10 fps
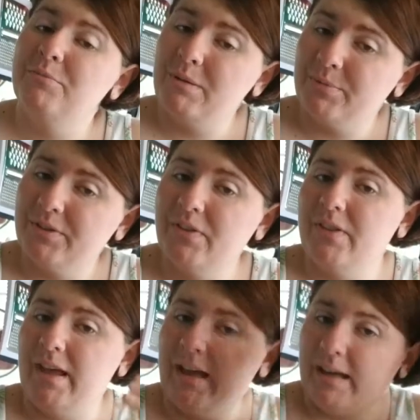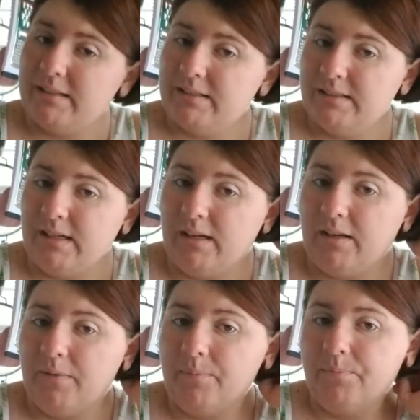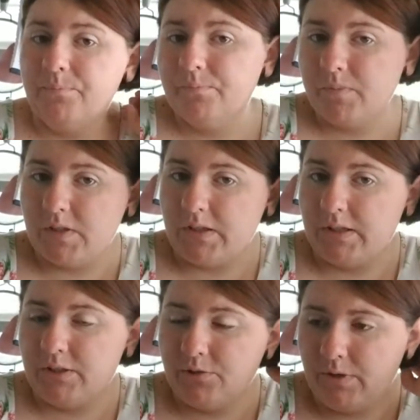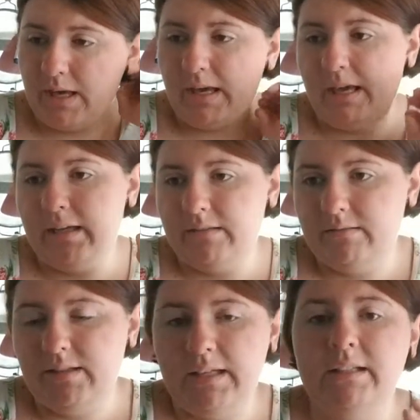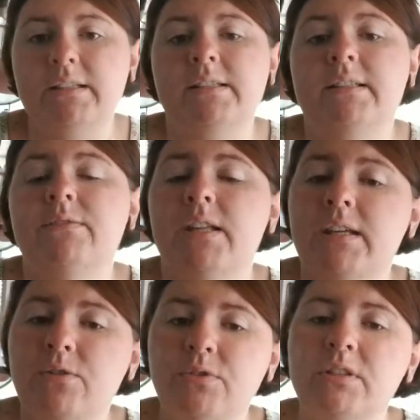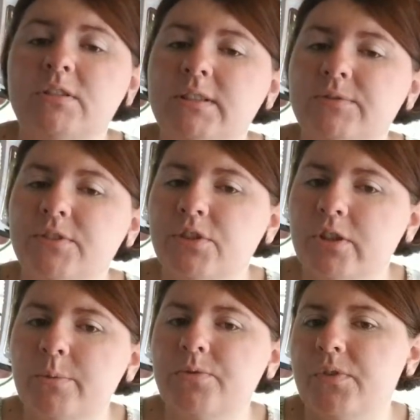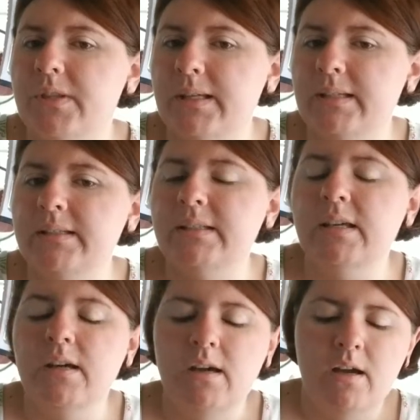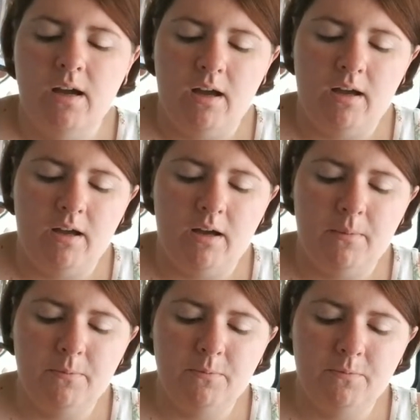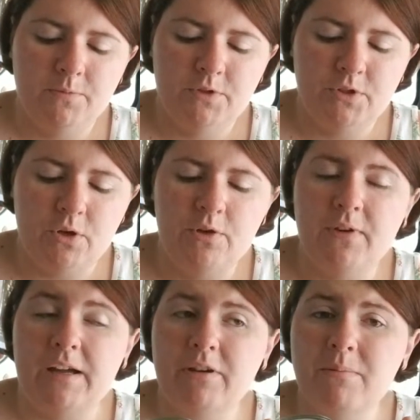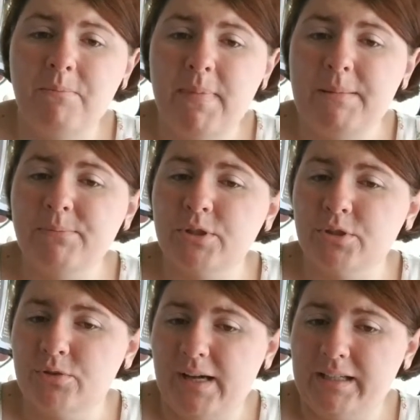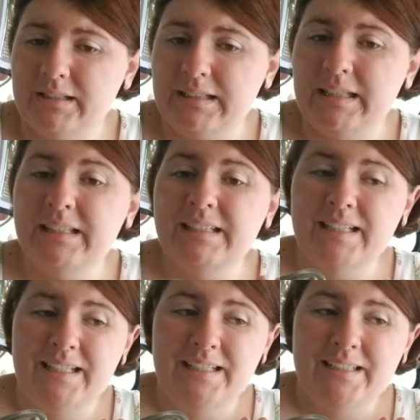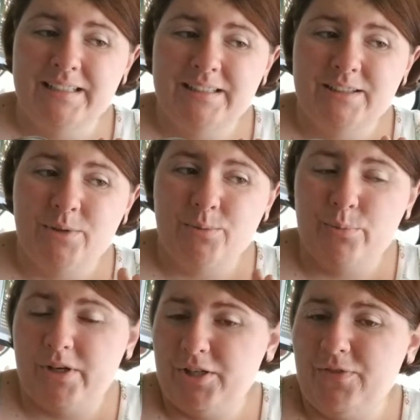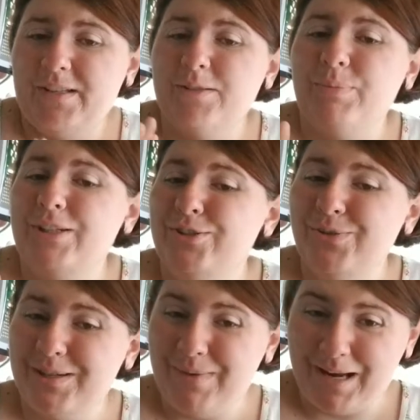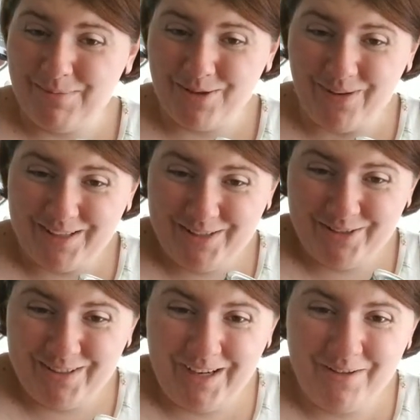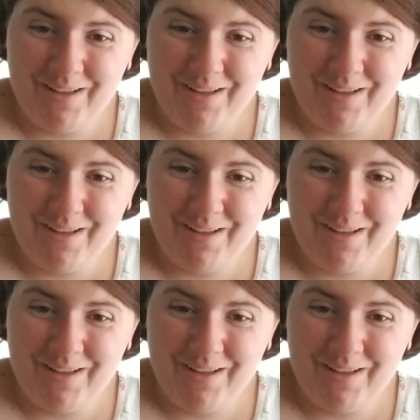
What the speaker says: remember that the UK and England and stuff, they use little different terms for things. So if I remember correctly, British friends, please don't get mad at me if I do